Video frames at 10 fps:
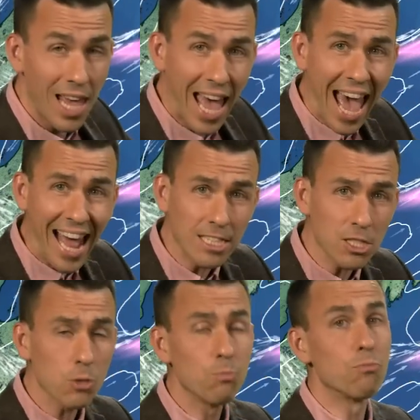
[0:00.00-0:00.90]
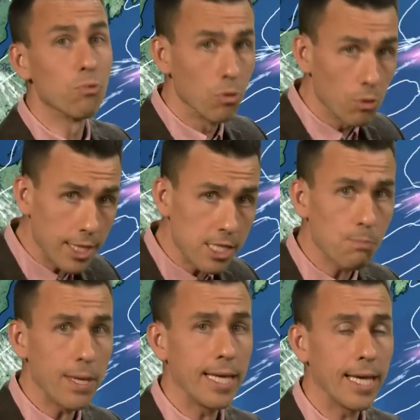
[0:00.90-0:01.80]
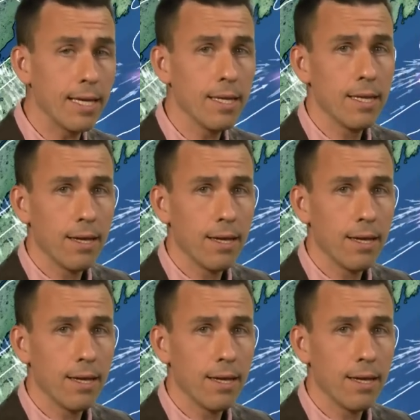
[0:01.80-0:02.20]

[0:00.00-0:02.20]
And broadly speaking,